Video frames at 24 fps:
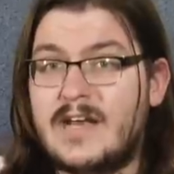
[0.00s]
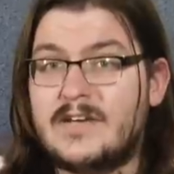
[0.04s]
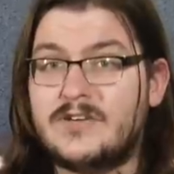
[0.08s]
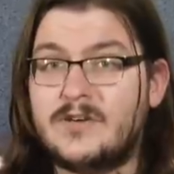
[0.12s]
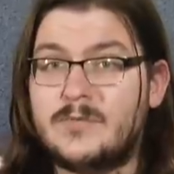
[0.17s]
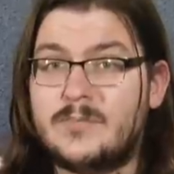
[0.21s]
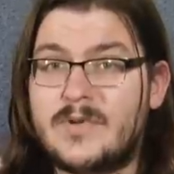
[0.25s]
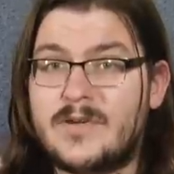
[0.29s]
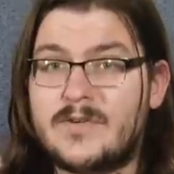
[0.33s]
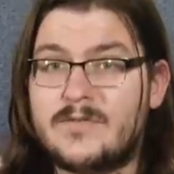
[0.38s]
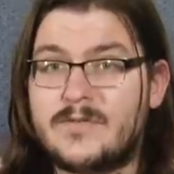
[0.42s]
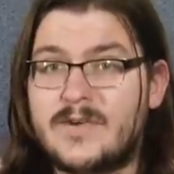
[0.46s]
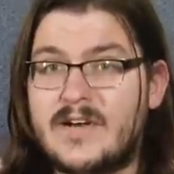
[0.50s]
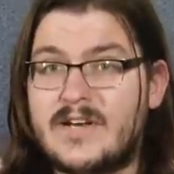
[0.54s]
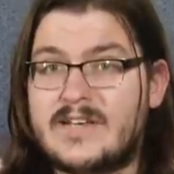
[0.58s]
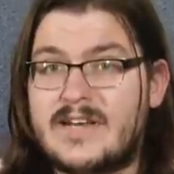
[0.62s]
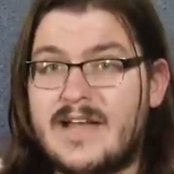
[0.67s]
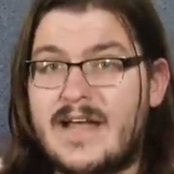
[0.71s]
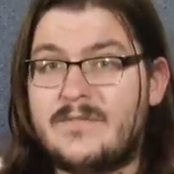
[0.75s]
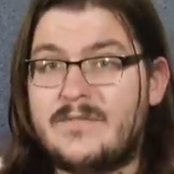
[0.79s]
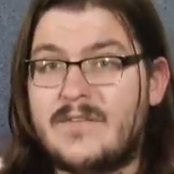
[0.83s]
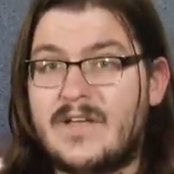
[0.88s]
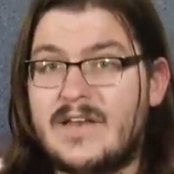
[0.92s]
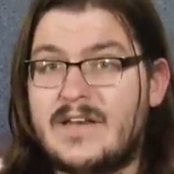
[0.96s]
And don't be afraid to
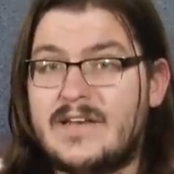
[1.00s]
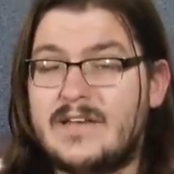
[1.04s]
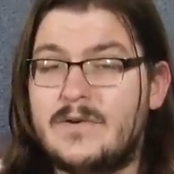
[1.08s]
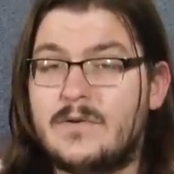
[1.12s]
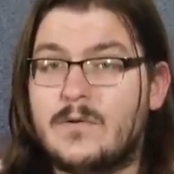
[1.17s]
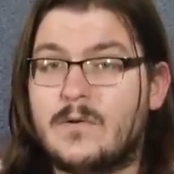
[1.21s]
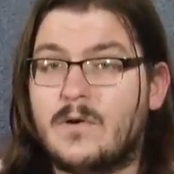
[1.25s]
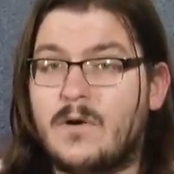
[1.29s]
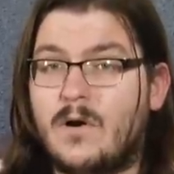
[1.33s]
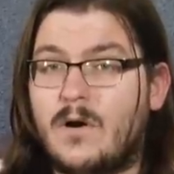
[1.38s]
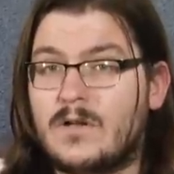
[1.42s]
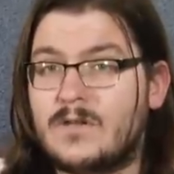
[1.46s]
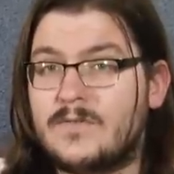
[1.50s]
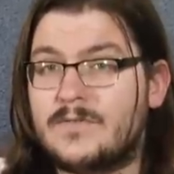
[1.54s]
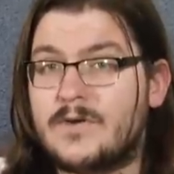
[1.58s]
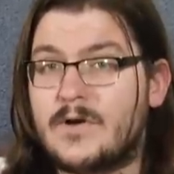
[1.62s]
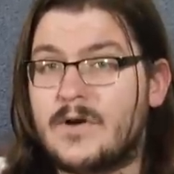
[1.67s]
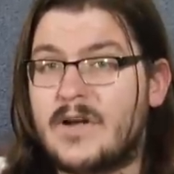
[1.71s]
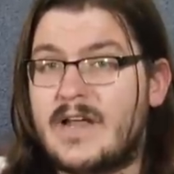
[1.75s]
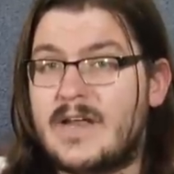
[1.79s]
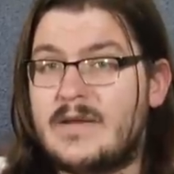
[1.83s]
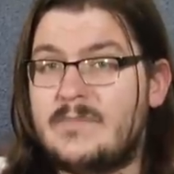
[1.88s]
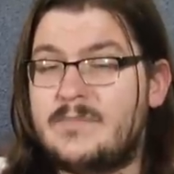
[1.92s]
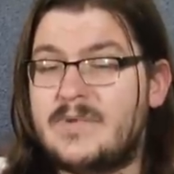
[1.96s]
have any or all of
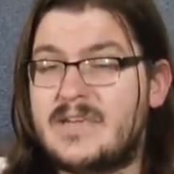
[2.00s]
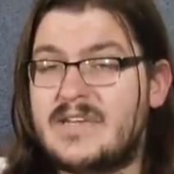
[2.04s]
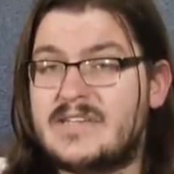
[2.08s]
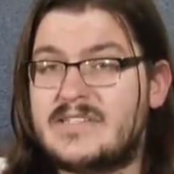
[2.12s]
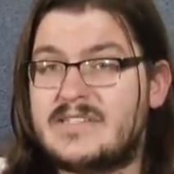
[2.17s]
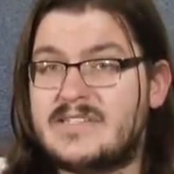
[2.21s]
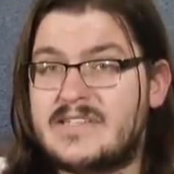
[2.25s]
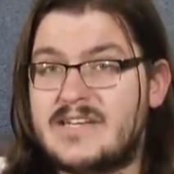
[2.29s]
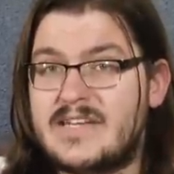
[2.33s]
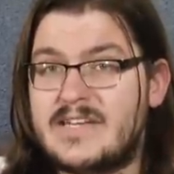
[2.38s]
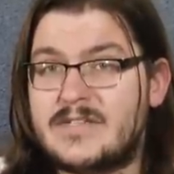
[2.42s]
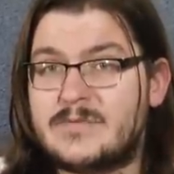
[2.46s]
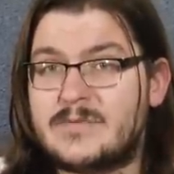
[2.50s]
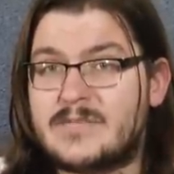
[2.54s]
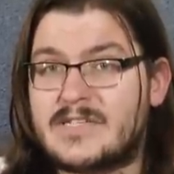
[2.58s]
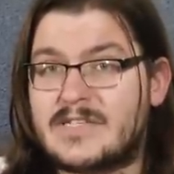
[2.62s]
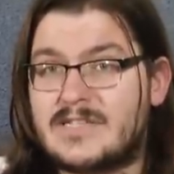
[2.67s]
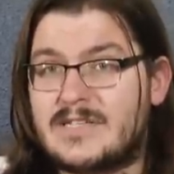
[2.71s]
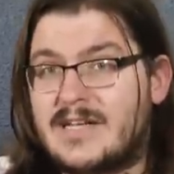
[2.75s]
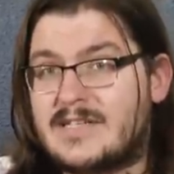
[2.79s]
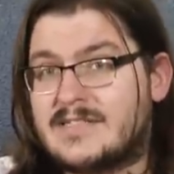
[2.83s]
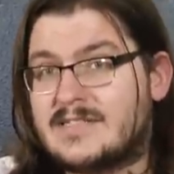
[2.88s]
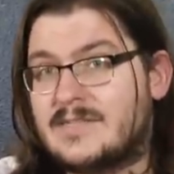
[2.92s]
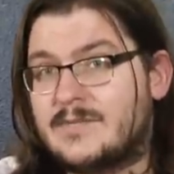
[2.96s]
your NPCs with
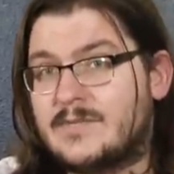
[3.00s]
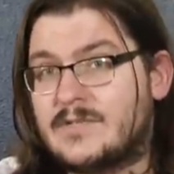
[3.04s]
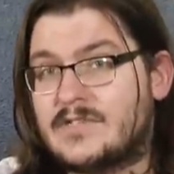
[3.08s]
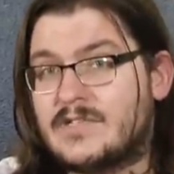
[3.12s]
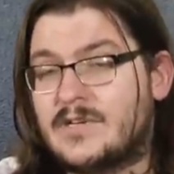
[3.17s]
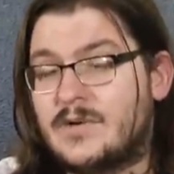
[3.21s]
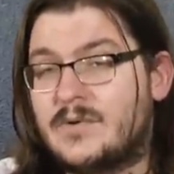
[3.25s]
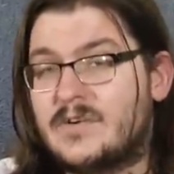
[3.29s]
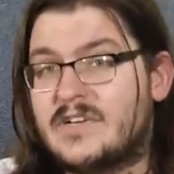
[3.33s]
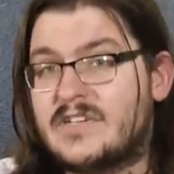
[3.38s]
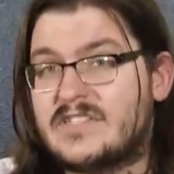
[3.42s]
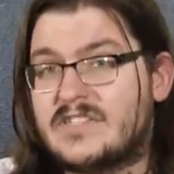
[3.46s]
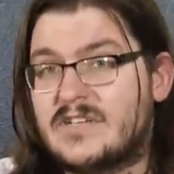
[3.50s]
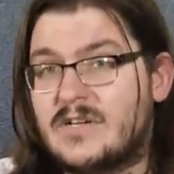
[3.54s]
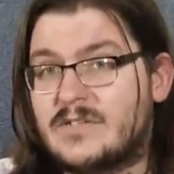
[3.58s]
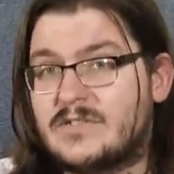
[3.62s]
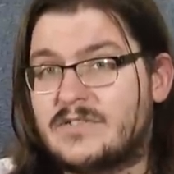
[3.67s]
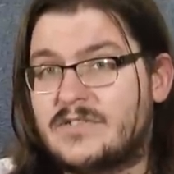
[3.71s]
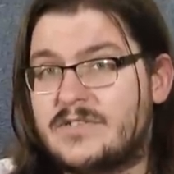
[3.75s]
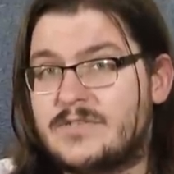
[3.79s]
class levels go Gestalt